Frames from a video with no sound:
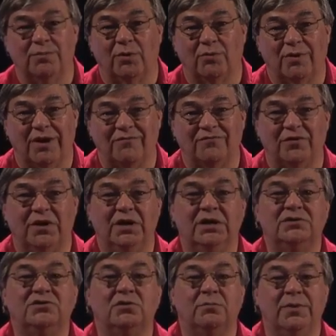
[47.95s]
program for
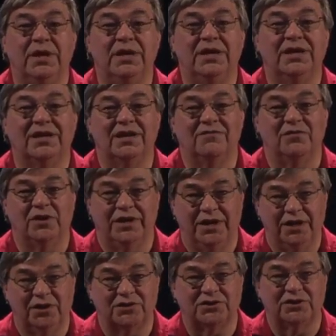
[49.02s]
intermediate level
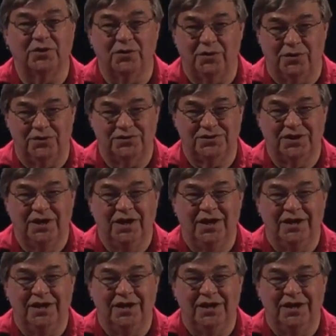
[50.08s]
English learners.